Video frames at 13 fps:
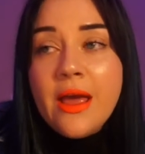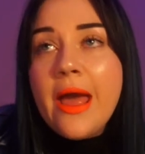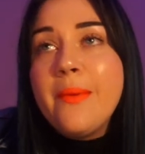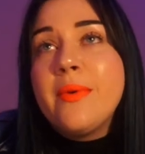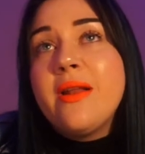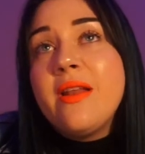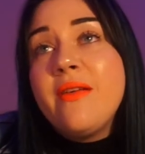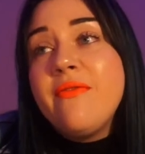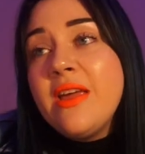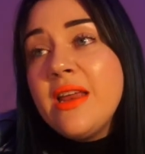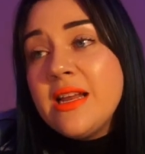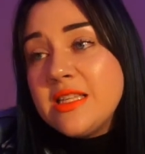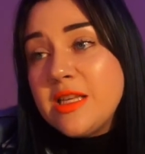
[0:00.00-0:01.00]
And when a
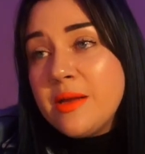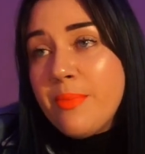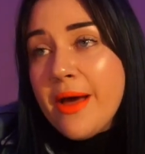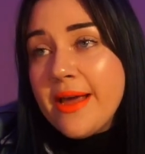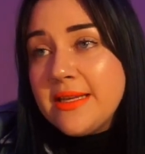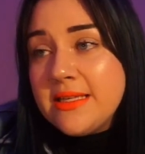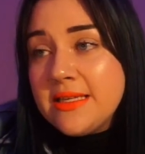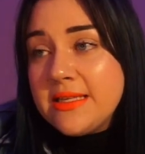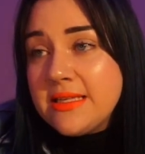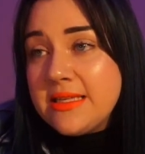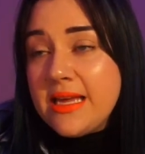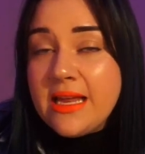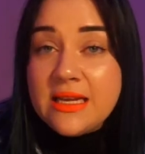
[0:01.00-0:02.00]
Venus in Pisces
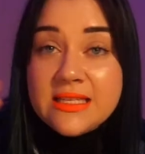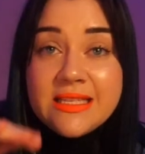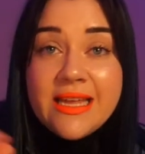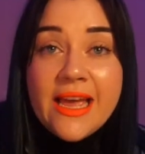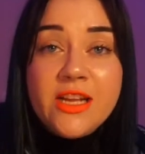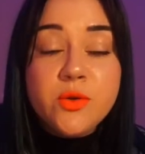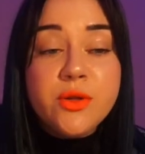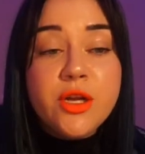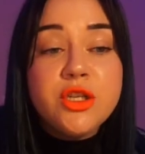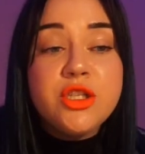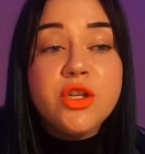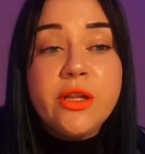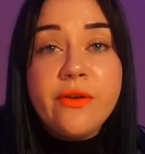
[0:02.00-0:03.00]
is in a stage where
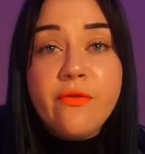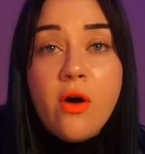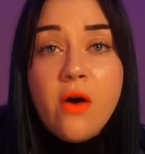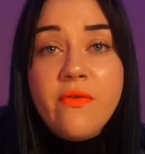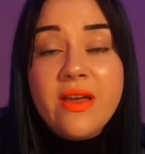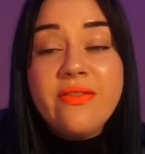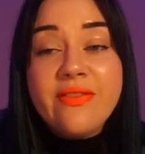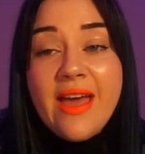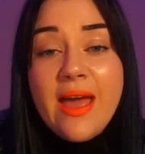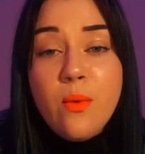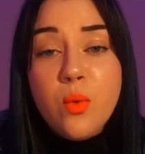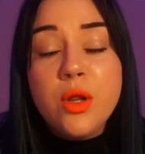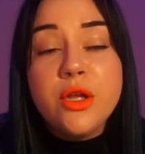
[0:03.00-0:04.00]
they're still evolving,
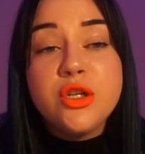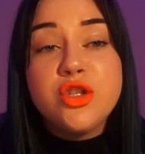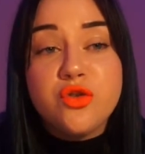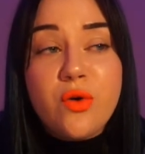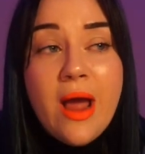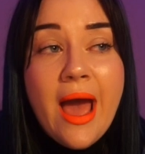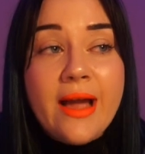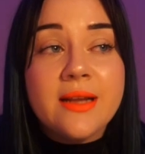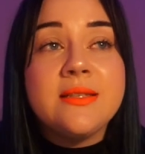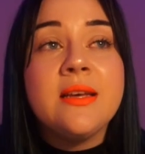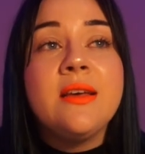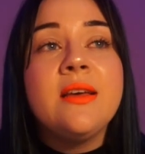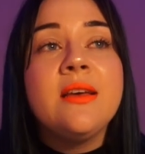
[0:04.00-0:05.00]
they will attract